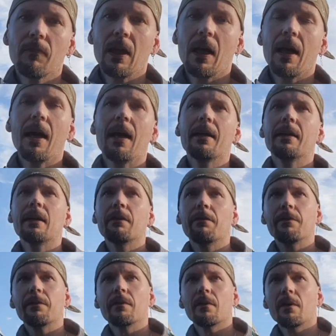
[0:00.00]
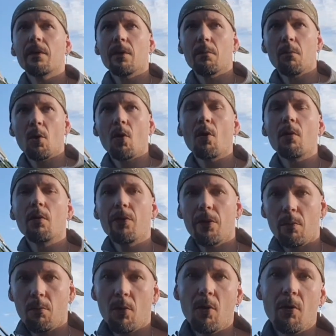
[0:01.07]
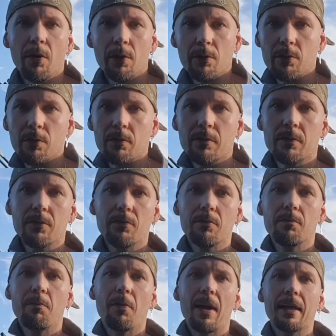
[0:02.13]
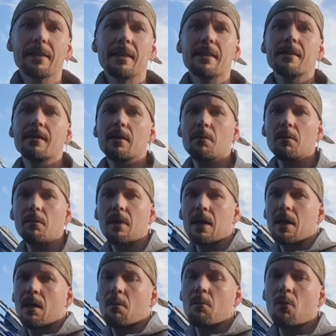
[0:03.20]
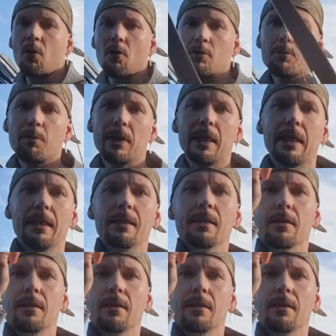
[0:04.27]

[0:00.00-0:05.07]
And if the more you practice, the more speed